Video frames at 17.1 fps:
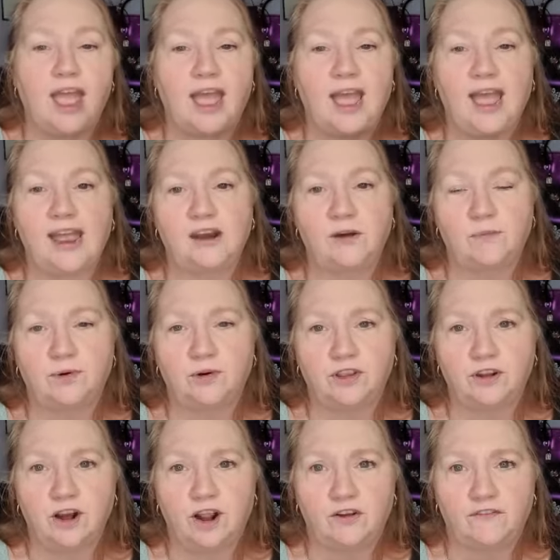and
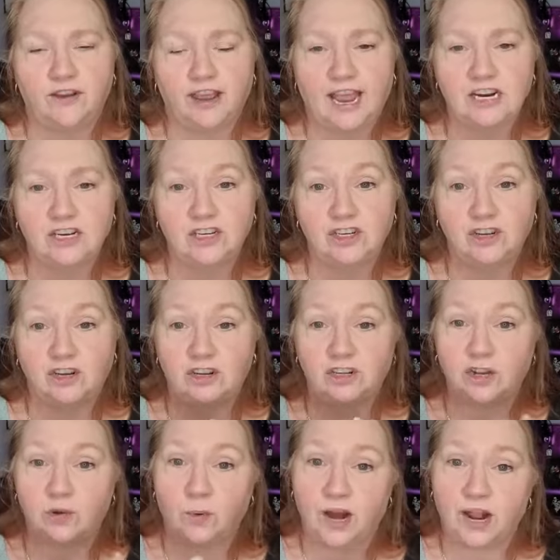put the notifications
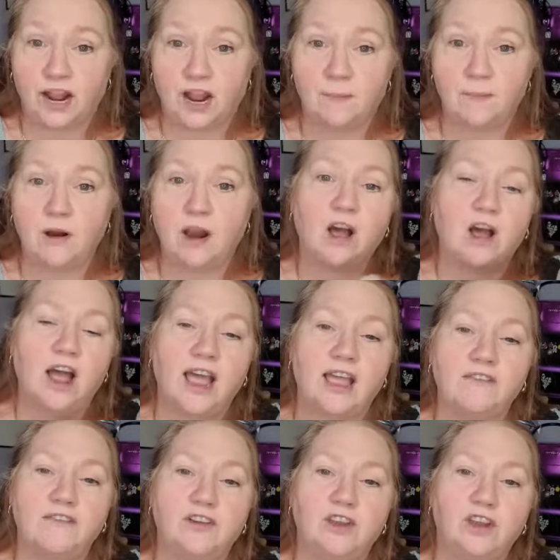on so that when I come
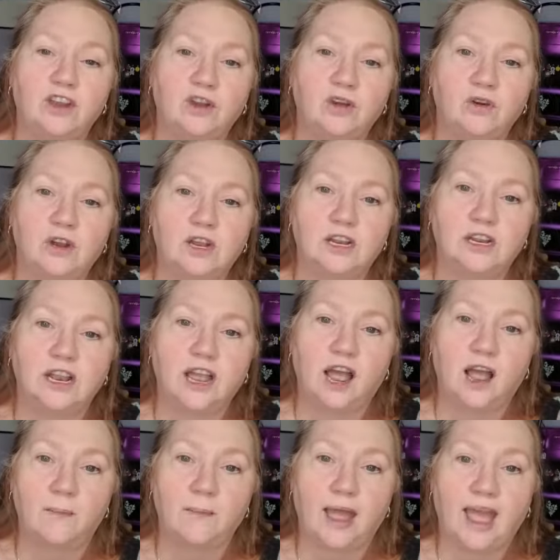live, you can
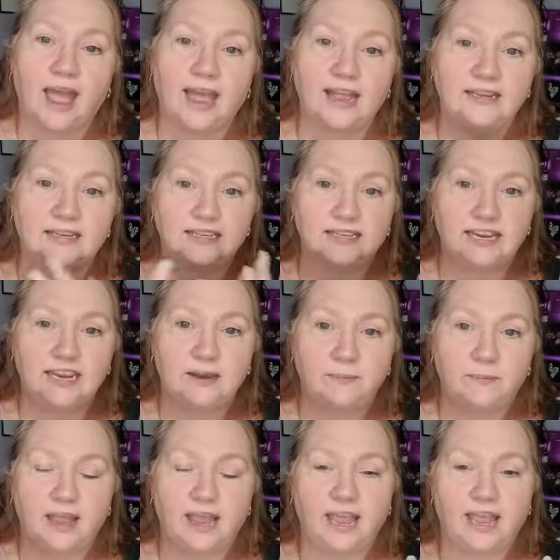come and see
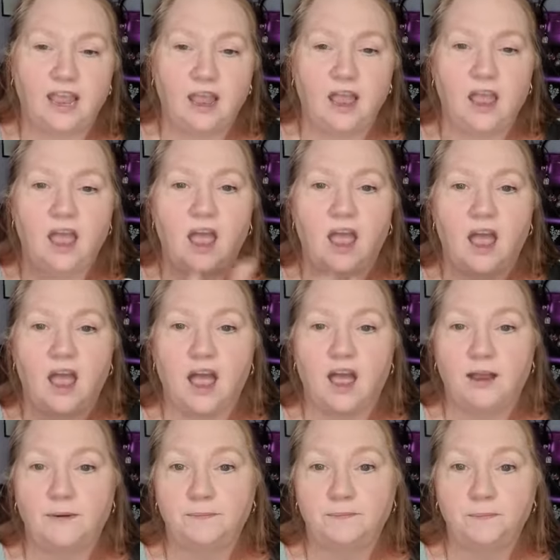me
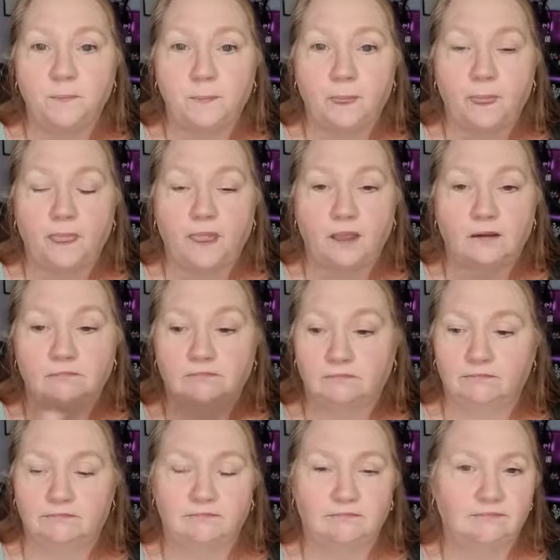
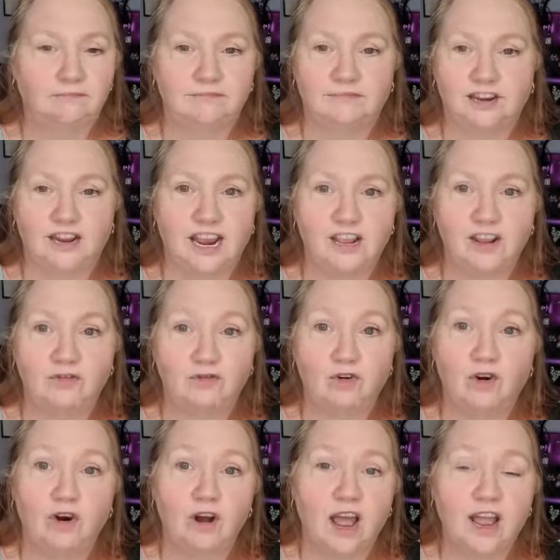in the
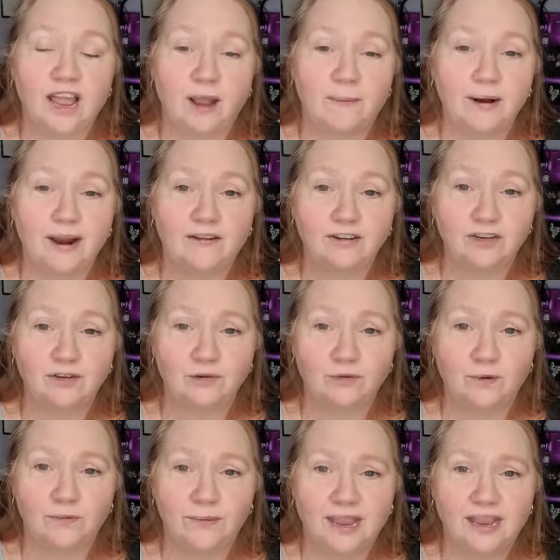raw and come and have a
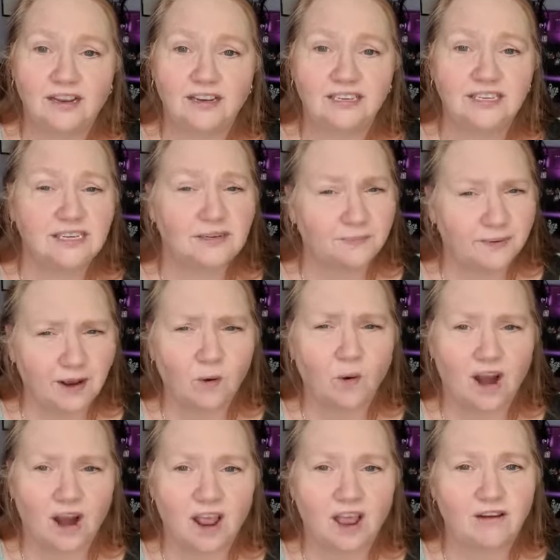talk with me, because it's been
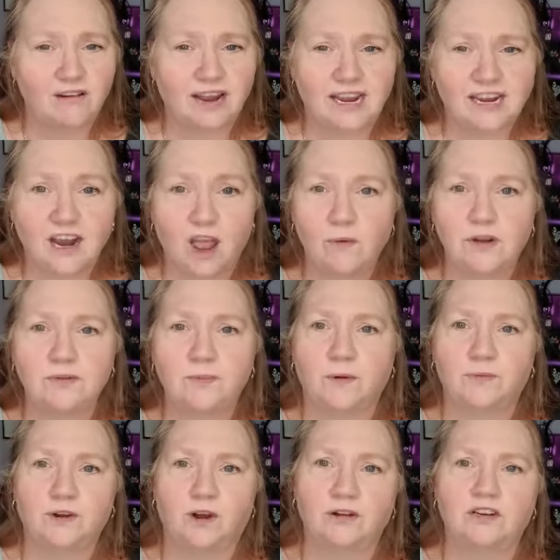quite lonely. No one's
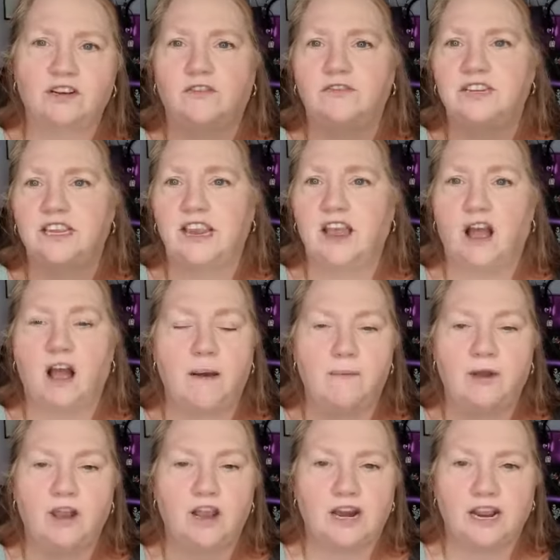popped on because obviously
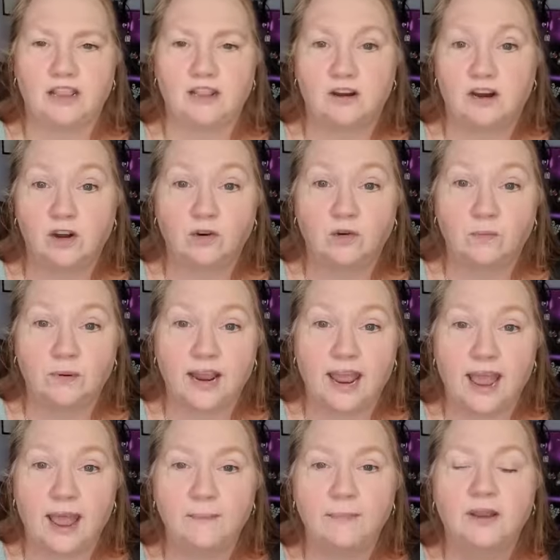I'm earlier than I
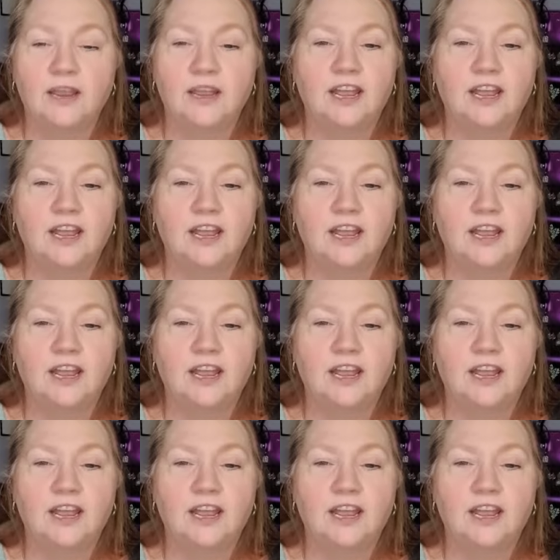normally am.